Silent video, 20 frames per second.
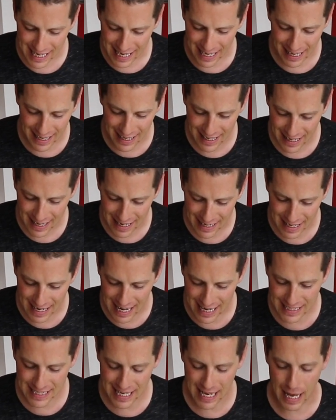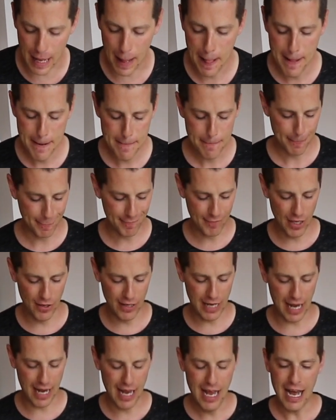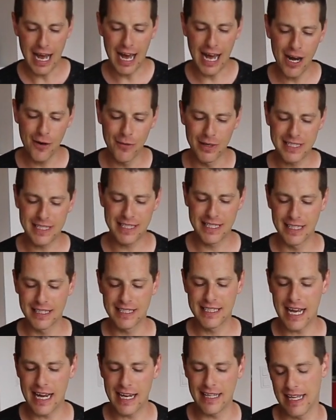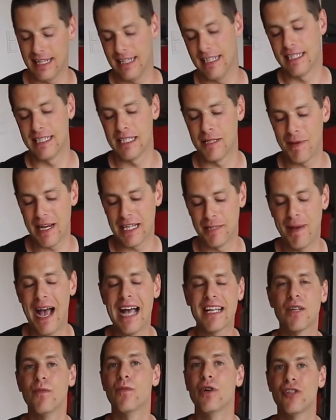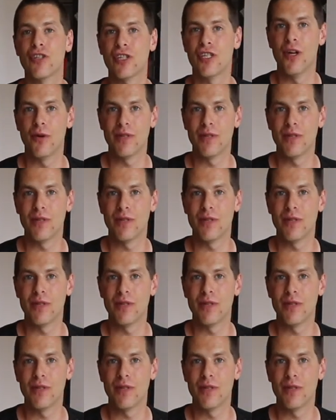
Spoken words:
here and an X here. Okay, I would still say that this is a base pattern. We're just